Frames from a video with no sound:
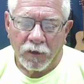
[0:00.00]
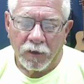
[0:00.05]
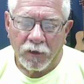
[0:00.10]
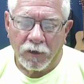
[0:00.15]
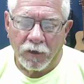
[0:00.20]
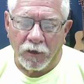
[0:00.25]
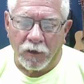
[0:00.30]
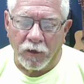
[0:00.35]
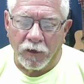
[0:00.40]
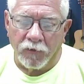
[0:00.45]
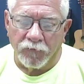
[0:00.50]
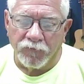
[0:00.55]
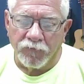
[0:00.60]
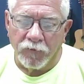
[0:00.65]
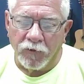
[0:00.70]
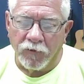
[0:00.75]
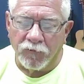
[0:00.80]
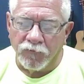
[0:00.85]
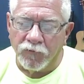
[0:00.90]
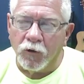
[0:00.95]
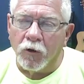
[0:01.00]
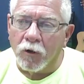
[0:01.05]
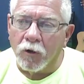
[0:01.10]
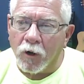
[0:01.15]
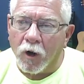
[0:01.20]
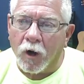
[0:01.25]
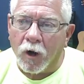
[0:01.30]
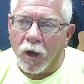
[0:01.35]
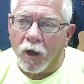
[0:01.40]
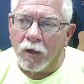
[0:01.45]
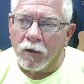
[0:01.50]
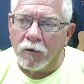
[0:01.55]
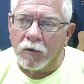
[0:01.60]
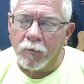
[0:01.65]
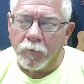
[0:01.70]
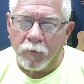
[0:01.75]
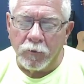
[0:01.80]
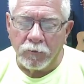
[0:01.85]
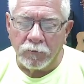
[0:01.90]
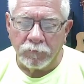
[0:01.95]
If, if you're
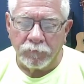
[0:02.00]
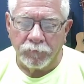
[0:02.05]
honorable,